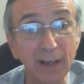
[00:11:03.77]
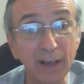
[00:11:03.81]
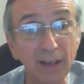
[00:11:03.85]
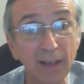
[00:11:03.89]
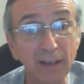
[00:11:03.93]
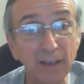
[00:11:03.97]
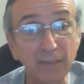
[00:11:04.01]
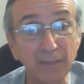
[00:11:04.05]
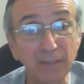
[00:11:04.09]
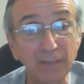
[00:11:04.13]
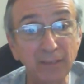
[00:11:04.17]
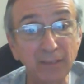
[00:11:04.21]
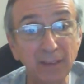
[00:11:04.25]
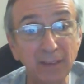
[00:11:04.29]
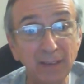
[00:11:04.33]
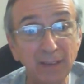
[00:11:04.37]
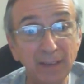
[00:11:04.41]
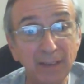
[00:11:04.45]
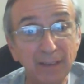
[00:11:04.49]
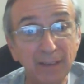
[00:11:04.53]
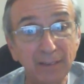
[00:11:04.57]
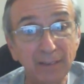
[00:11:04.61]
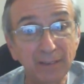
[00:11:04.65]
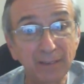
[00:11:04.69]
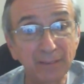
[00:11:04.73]
if
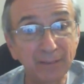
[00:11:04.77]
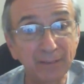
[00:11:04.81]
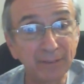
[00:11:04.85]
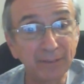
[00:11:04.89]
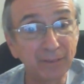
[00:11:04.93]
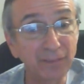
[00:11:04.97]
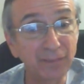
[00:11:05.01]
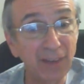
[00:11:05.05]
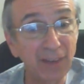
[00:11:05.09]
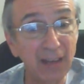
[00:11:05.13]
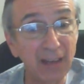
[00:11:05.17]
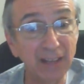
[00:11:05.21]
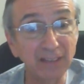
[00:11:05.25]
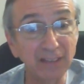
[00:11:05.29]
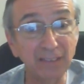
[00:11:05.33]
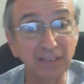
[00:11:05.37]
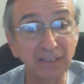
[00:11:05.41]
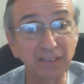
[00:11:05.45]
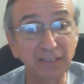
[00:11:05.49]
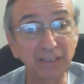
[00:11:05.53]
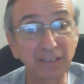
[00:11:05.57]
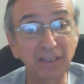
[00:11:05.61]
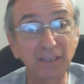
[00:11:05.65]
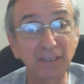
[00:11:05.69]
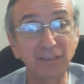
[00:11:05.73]

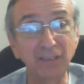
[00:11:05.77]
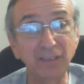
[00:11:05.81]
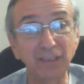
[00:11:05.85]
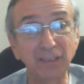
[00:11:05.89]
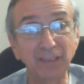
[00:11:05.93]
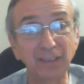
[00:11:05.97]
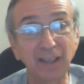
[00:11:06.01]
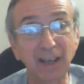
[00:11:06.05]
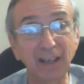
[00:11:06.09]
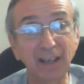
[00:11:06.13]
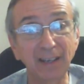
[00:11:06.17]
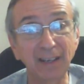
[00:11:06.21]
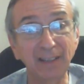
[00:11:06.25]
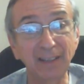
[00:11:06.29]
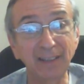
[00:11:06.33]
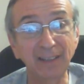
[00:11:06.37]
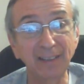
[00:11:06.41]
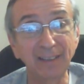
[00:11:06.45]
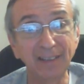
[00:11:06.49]
fantasy, if you like.